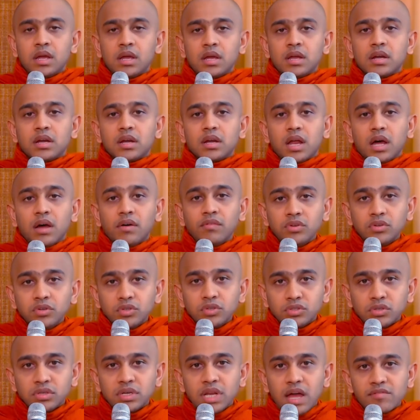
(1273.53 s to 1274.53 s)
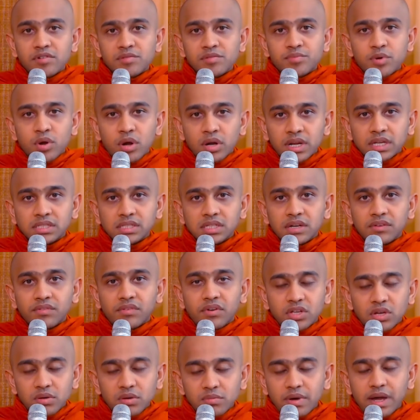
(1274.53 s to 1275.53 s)
Now you should have a protection for
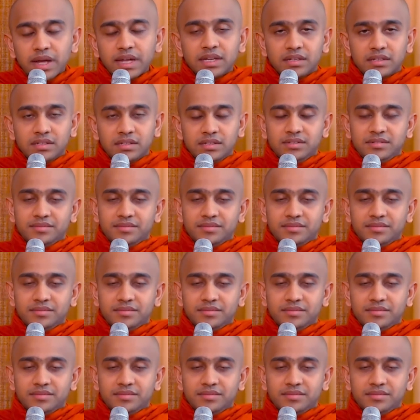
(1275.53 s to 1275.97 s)
your mind.